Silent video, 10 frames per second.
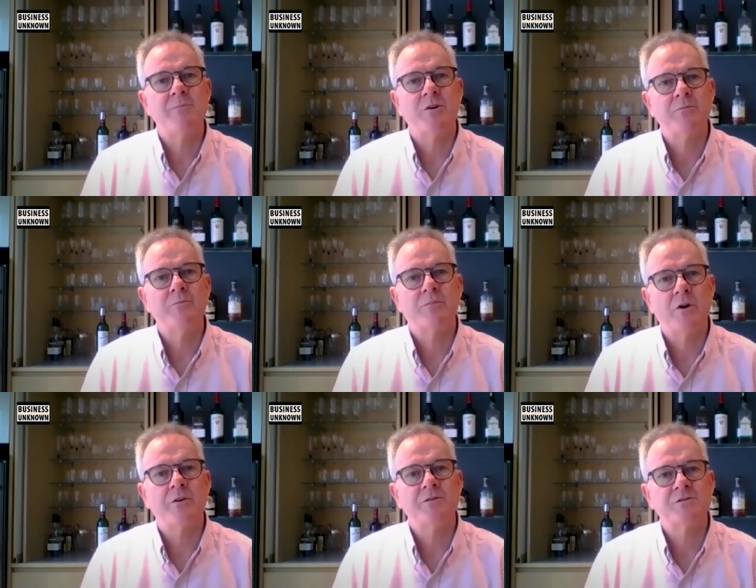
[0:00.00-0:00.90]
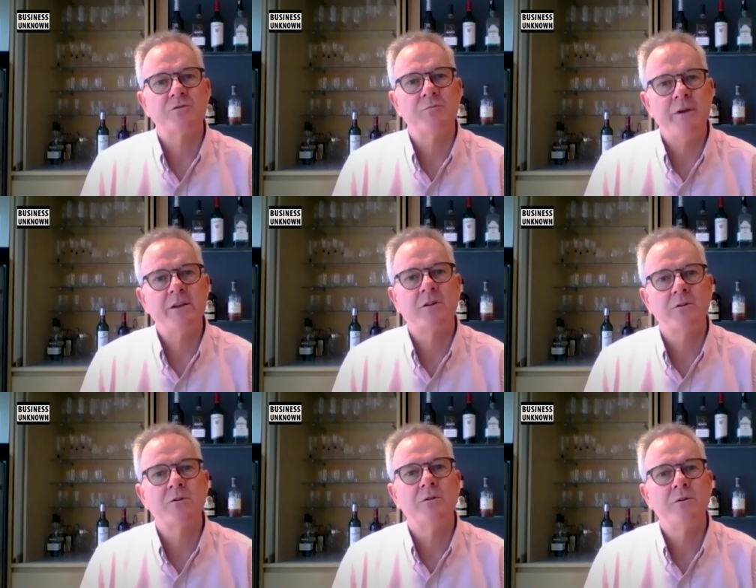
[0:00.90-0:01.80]
on on sort of
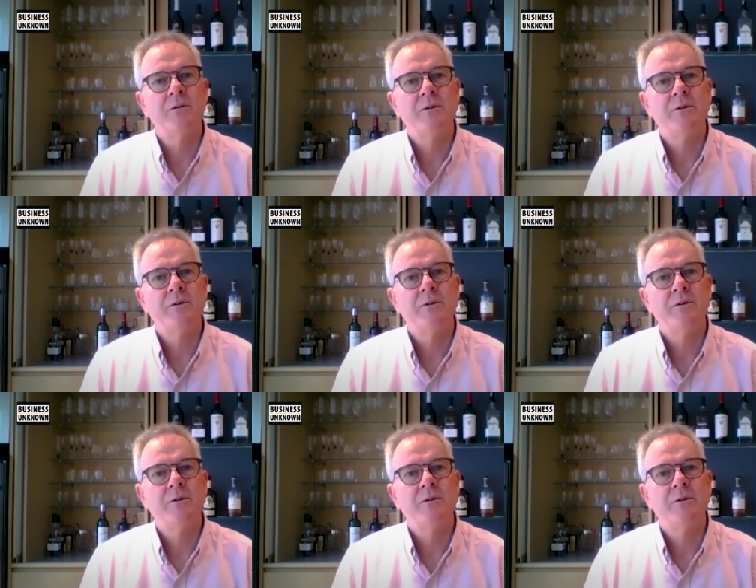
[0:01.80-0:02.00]
mental